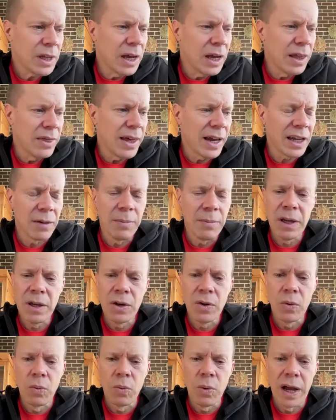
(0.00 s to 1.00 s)
That can be
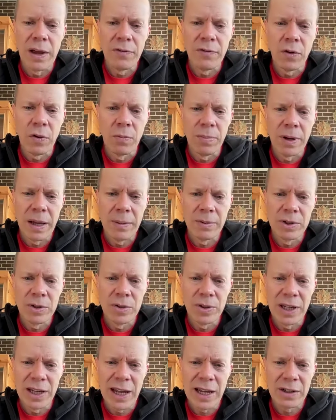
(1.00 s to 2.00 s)
a good way for people
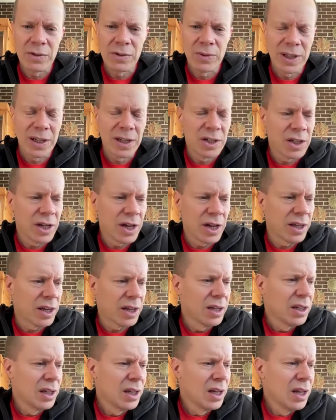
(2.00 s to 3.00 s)
to connect with each other.